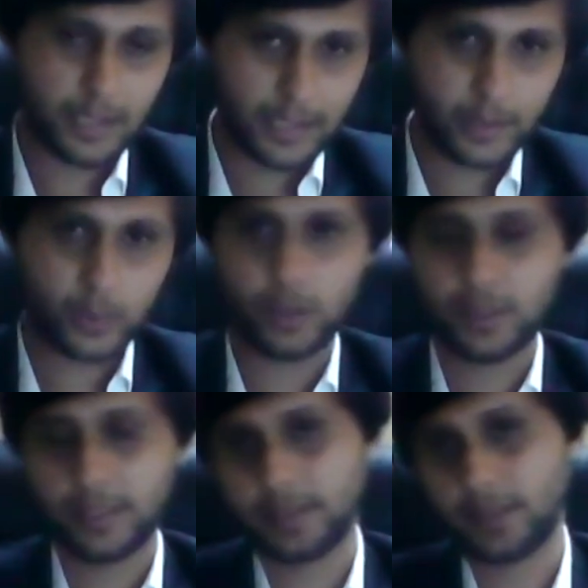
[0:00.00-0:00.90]
I had
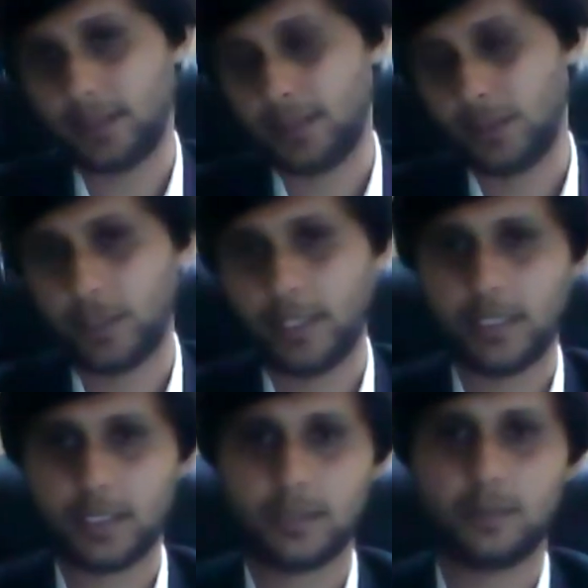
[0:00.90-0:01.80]
told this in the
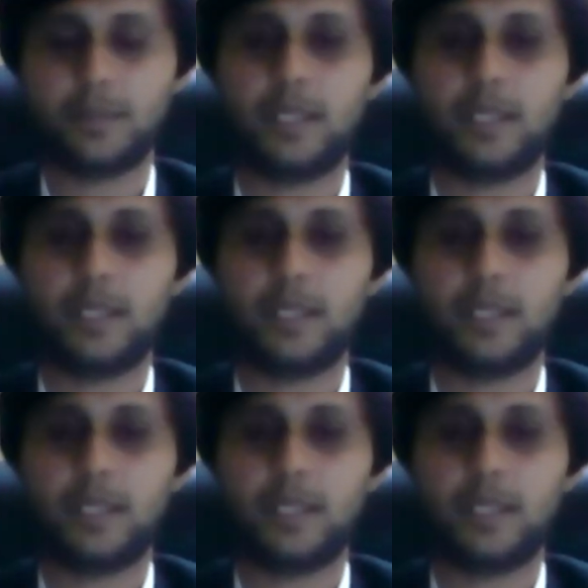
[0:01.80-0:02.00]
orientation.